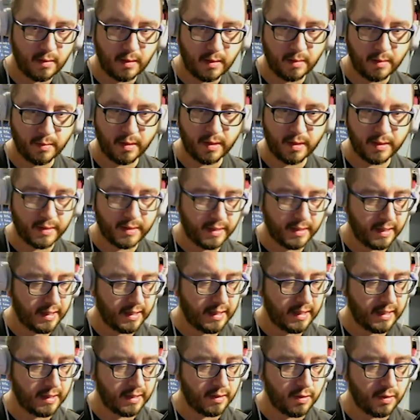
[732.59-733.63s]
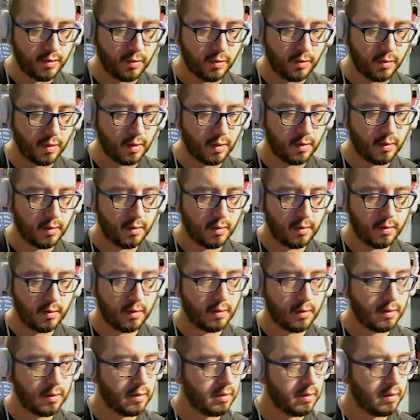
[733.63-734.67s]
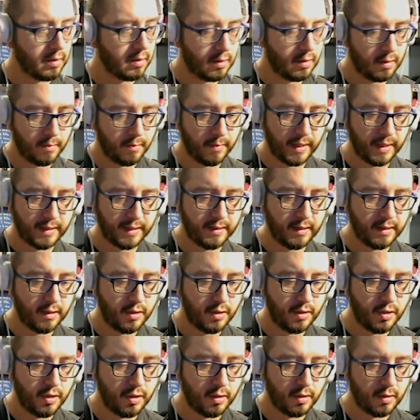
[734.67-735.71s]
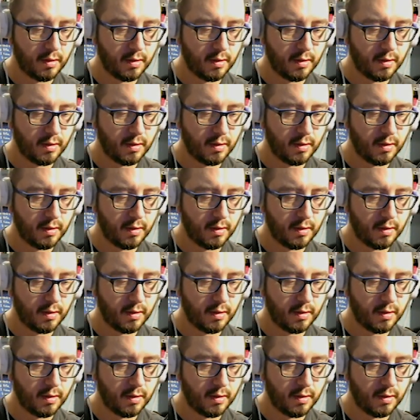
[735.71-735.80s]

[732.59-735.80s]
I'm going to say door message.